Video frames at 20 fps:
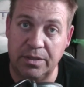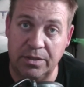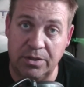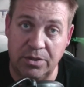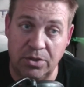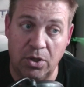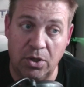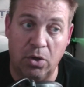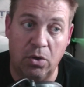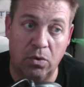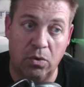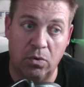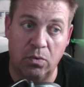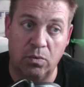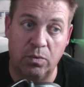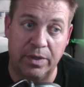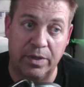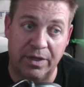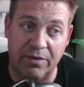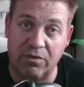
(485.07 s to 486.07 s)
know
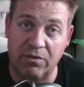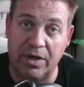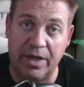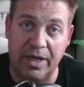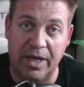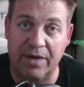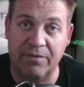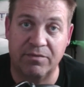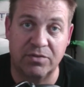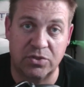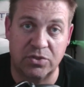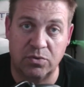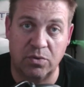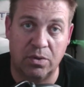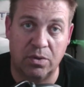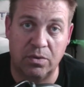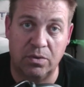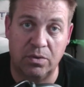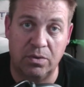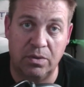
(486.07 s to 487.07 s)
whenever I have a
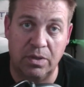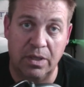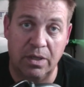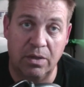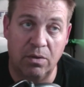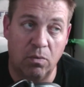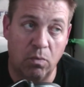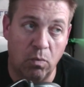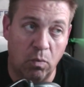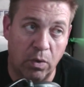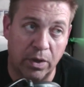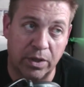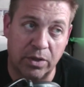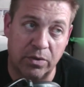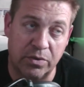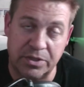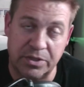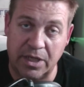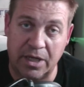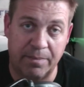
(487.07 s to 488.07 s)
struggle, what
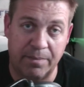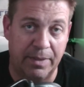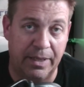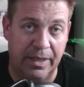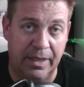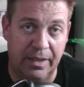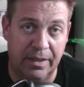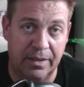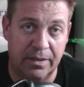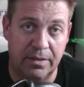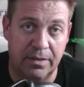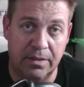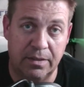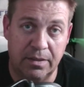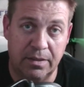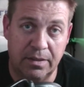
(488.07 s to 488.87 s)
goes on in my head.